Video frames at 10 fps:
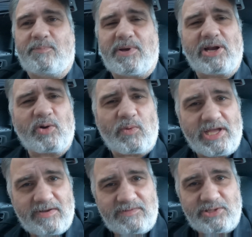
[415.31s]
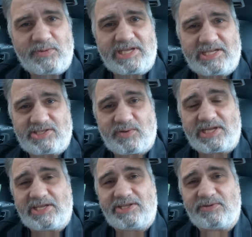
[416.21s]
better way of doing it so
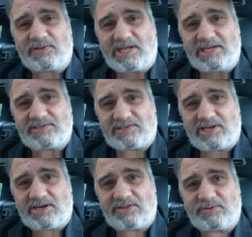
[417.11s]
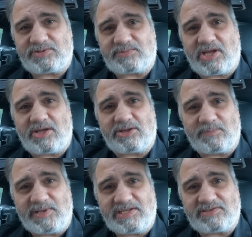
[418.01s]
I can utilize a lot of those other
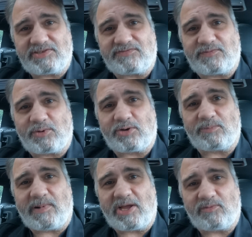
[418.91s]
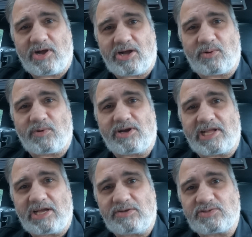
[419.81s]
pieces for my rock
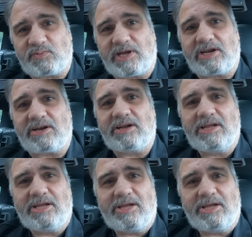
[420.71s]
work elsewhere,